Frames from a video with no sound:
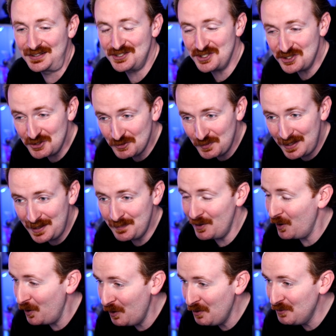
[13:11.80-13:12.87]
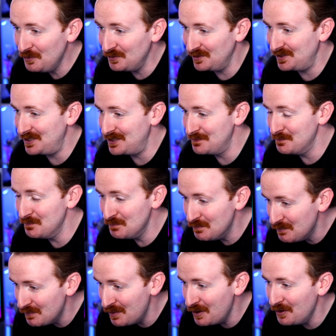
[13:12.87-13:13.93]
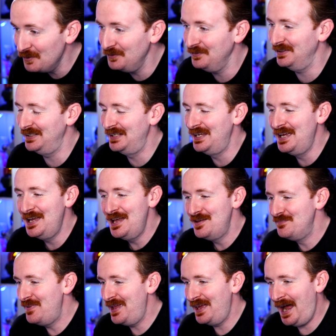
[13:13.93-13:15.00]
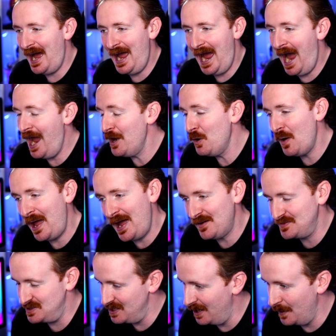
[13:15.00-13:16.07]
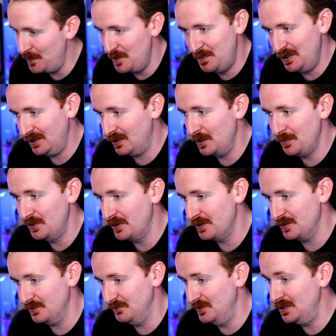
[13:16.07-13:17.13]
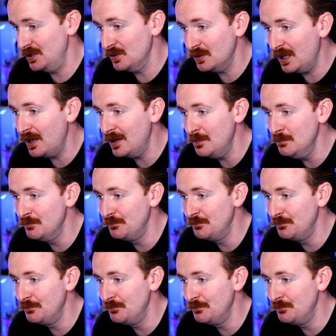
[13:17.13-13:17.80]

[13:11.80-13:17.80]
trip. Holy moly. Man, I don't have time to pick up another video game.